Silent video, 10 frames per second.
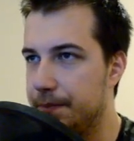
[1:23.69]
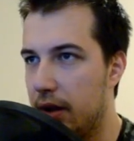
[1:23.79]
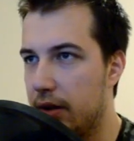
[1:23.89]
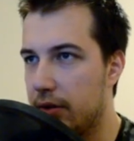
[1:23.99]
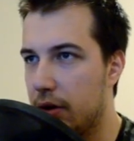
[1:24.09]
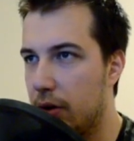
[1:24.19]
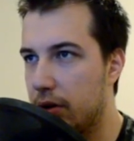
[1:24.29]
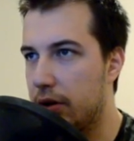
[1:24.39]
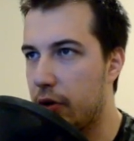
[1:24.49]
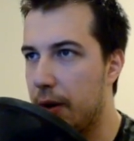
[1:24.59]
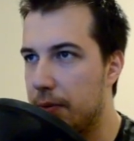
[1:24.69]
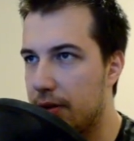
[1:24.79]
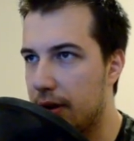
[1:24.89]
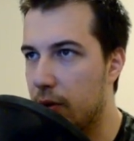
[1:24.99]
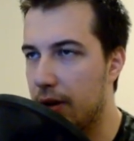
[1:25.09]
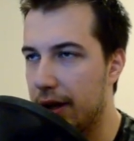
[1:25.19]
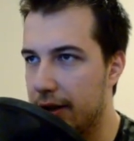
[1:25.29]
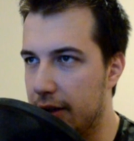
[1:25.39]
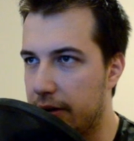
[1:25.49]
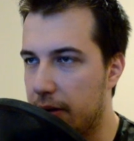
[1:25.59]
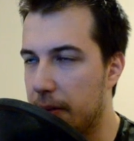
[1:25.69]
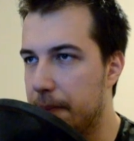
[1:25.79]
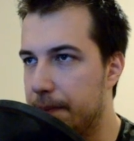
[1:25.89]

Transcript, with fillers: And so the drums sound like this.